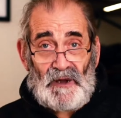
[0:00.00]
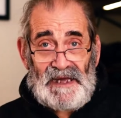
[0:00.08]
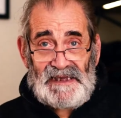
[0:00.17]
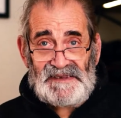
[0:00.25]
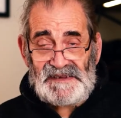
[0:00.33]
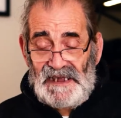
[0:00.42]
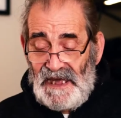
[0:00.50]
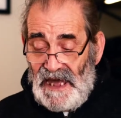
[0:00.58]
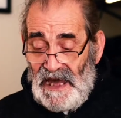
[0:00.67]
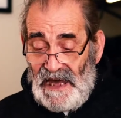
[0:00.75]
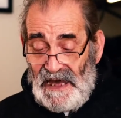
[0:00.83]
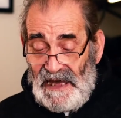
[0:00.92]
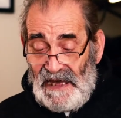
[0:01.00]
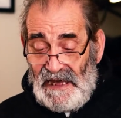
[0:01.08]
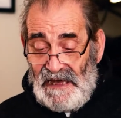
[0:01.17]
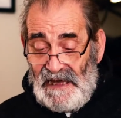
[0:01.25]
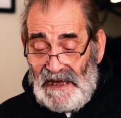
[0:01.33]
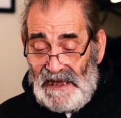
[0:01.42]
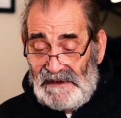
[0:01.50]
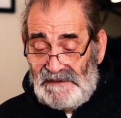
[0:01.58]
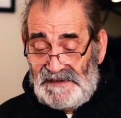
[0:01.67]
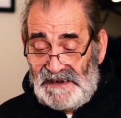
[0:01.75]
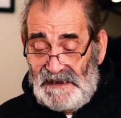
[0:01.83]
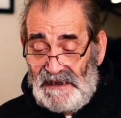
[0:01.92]
Wares,
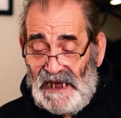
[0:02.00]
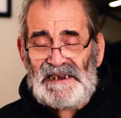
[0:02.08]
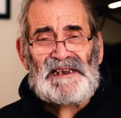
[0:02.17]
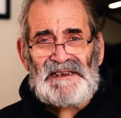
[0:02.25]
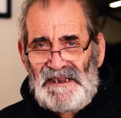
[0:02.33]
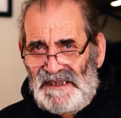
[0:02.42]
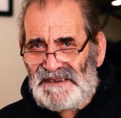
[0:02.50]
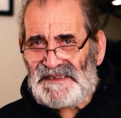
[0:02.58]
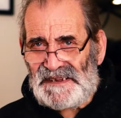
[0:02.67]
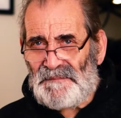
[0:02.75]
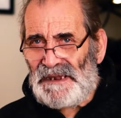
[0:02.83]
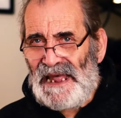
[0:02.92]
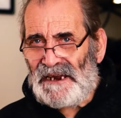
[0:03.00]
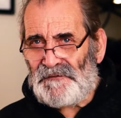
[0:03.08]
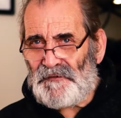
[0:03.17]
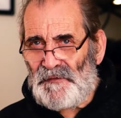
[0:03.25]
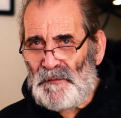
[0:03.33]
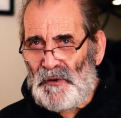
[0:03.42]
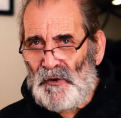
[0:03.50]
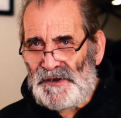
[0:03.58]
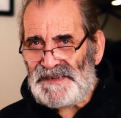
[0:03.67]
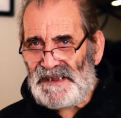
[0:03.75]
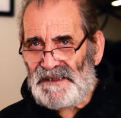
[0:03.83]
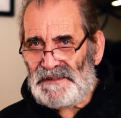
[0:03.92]
and a nice double act from the
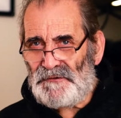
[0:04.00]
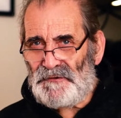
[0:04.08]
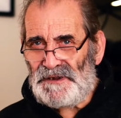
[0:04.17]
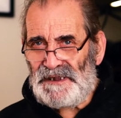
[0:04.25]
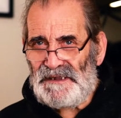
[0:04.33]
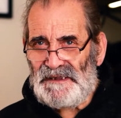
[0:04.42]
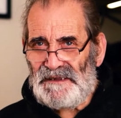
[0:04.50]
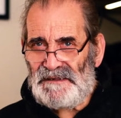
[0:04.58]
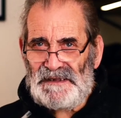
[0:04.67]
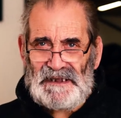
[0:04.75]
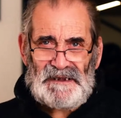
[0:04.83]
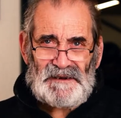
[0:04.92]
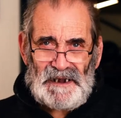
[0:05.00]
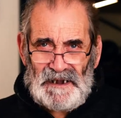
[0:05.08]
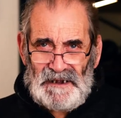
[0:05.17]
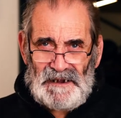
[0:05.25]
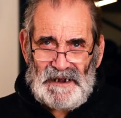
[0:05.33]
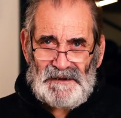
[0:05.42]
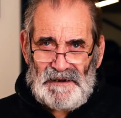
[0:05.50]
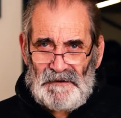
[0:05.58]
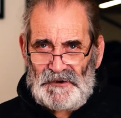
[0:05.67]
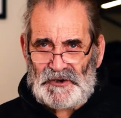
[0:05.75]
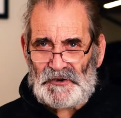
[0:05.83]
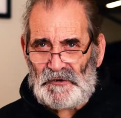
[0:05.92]
boys, I thought, here. Their
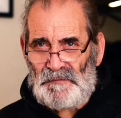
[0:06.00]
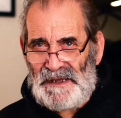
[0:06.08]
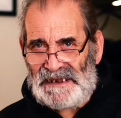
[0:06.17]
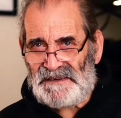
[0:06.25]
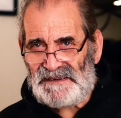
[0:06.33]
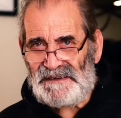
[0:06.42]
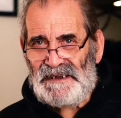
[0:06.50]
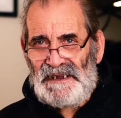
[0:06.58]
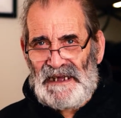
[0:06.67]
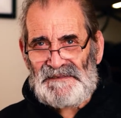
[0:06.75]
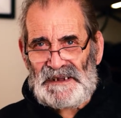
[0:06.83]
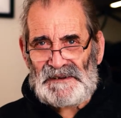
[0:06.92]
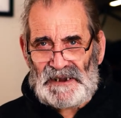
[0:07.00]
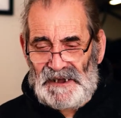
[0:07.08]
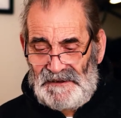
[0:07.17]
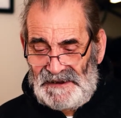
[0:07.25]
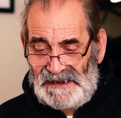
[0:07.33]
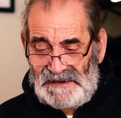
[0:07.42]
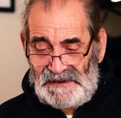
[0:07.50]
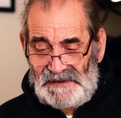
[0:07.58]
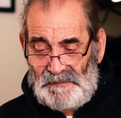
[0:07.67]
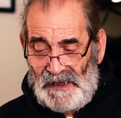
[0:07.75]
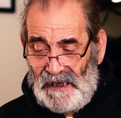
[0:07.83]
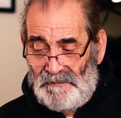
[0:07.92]
original banter and then going into
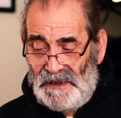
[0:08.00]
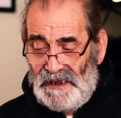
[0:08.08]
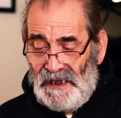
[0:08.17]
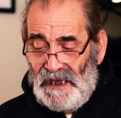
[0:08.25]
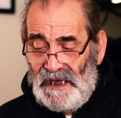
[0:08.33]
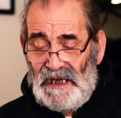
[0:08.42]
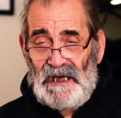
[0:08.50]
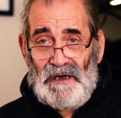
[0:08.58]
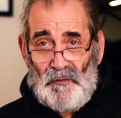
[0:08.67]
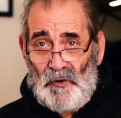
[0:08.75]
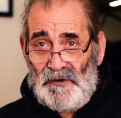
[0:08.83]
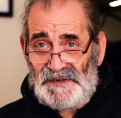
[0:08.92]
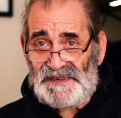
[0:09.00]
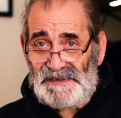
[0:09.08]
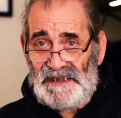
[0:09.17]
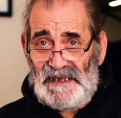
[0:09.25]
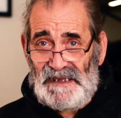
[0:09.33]
the pub was